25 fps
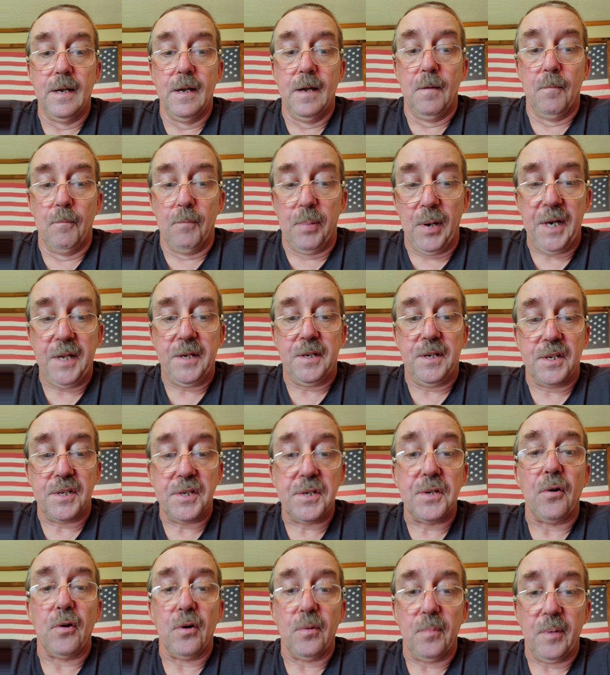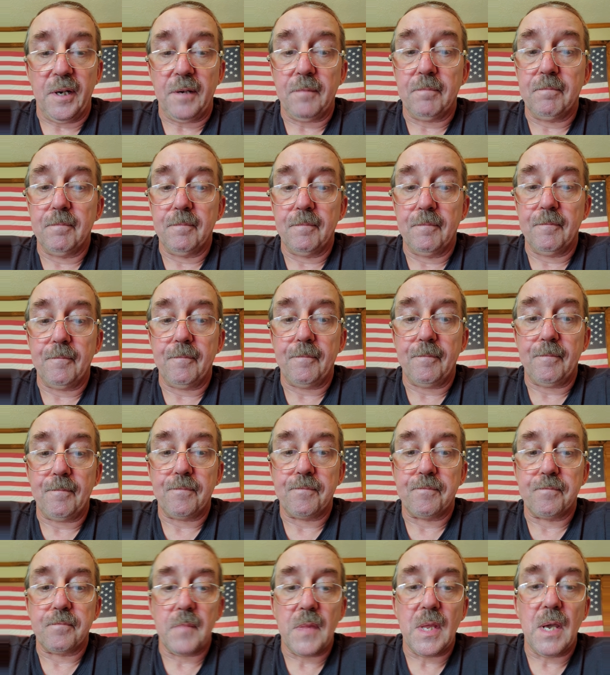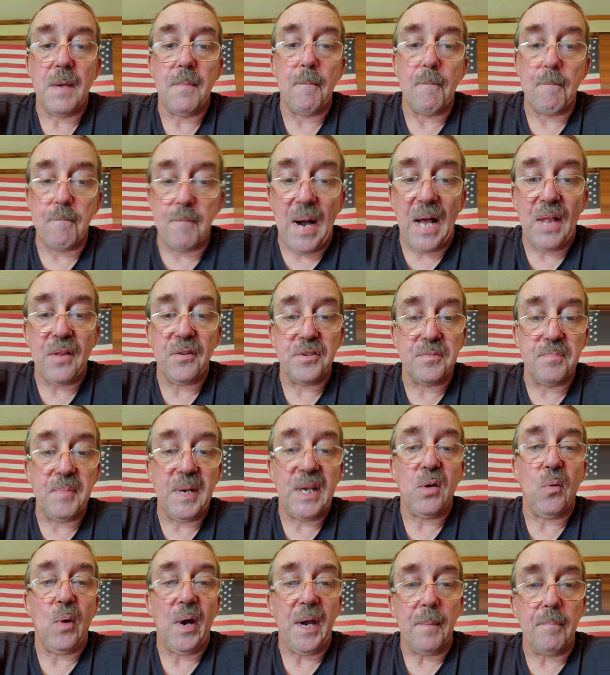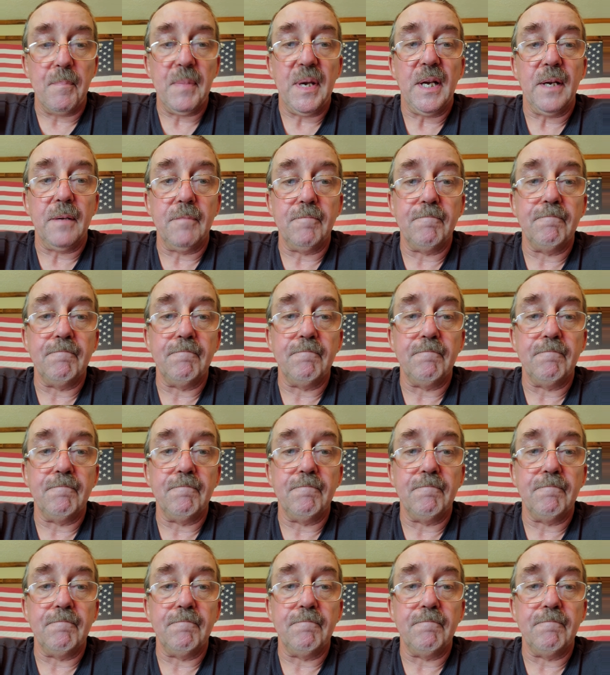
Pretty disturbing. Bothers me quite a bit.